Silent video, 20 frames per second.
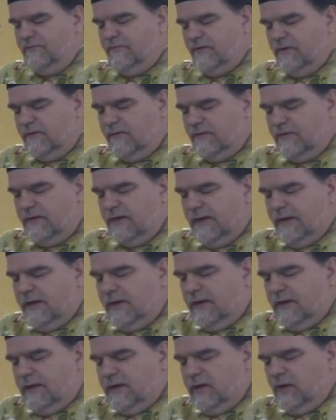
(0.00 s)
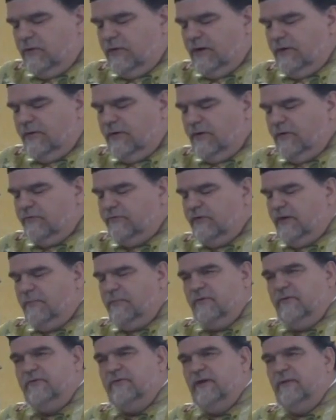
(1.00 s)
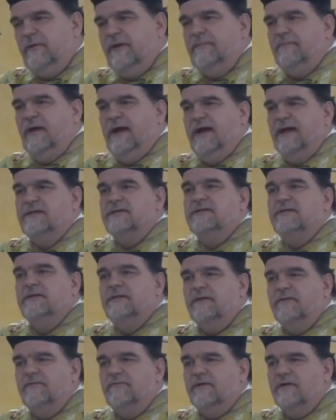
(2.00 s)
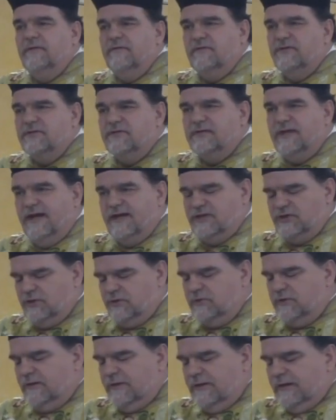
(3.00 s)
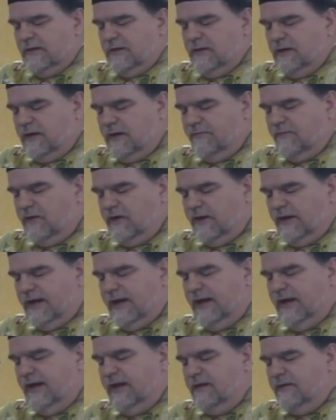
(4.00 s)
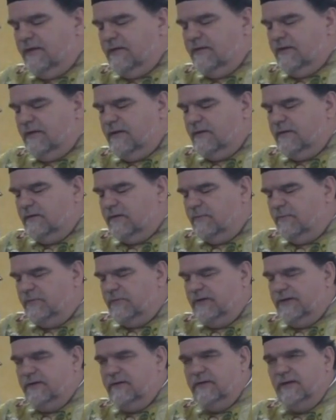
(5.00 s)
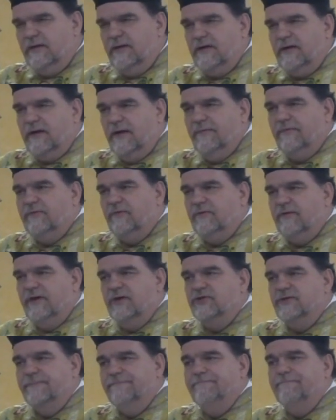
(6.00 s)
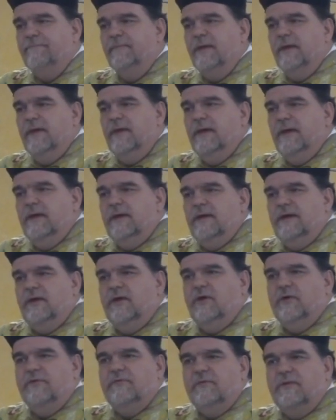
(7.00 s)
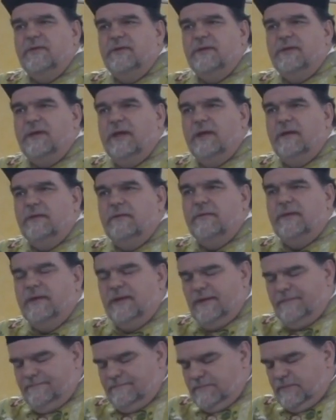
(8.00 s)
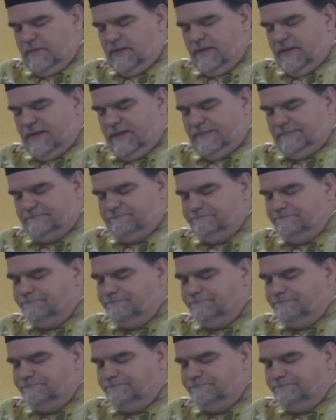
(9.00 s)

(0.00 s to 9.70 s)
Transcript: Father Pico and I were also able to celebrate Mass in front of the statue of Our Lady and complete the consecration. Then also they here the uh, the, um,